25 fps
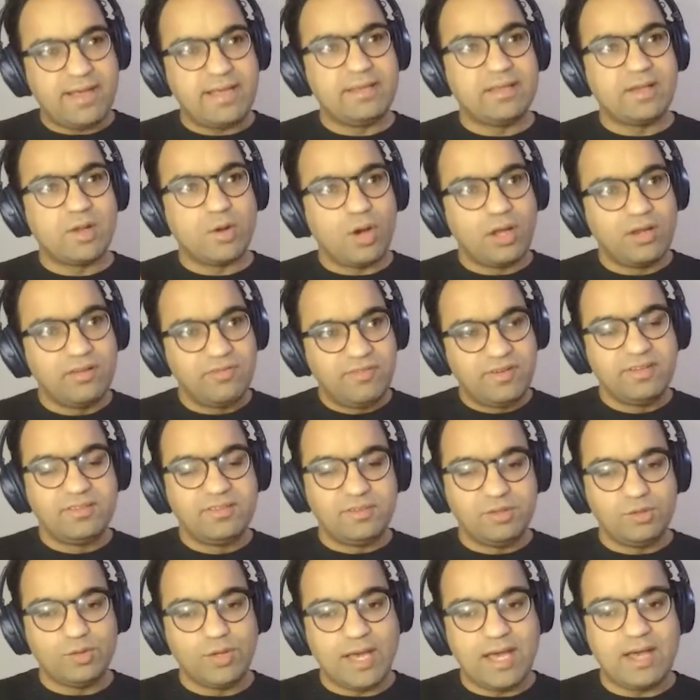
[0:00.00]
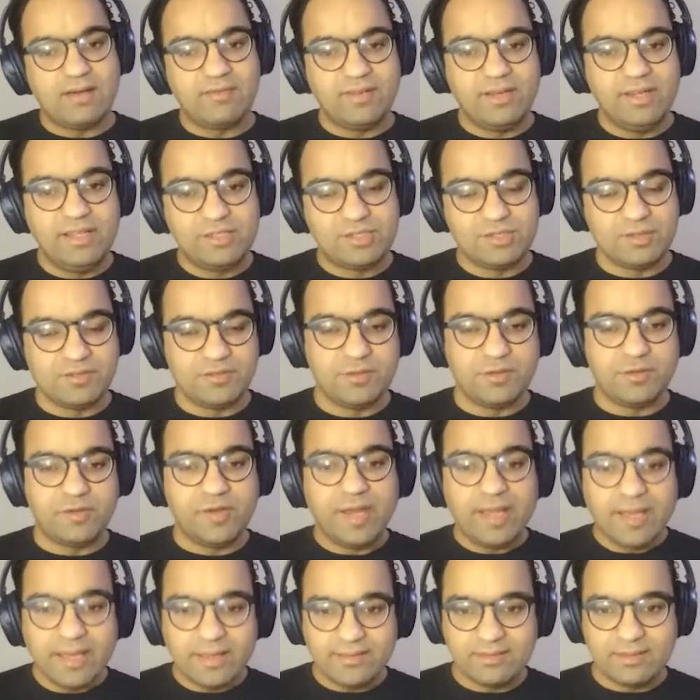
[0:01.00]
the confidence you have in each of your
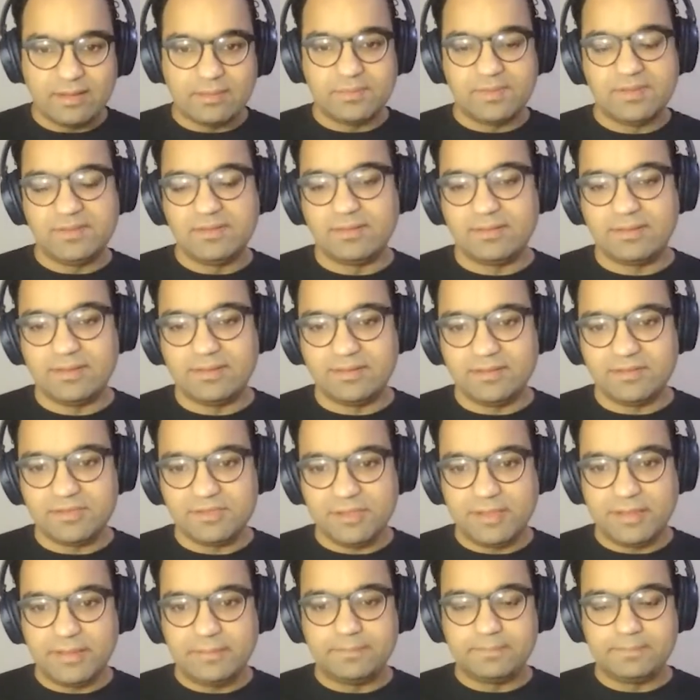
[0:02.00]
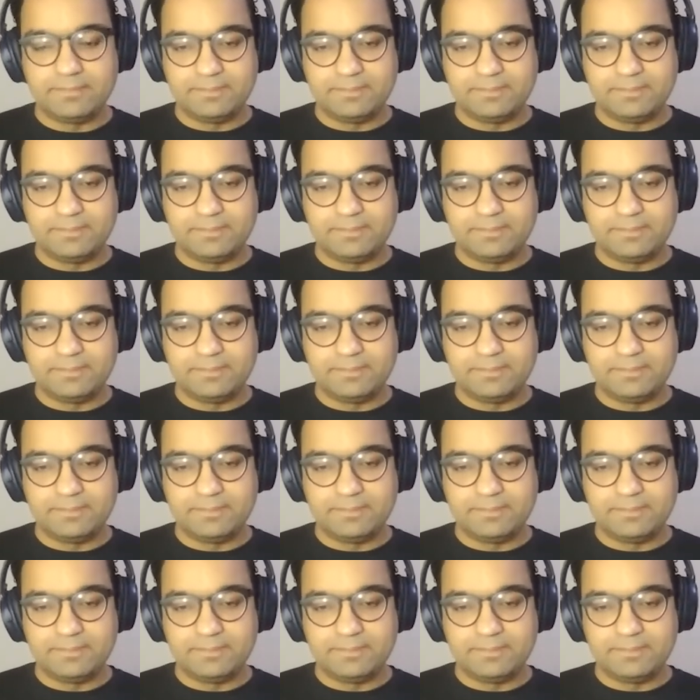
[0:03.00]
training examples, essentially.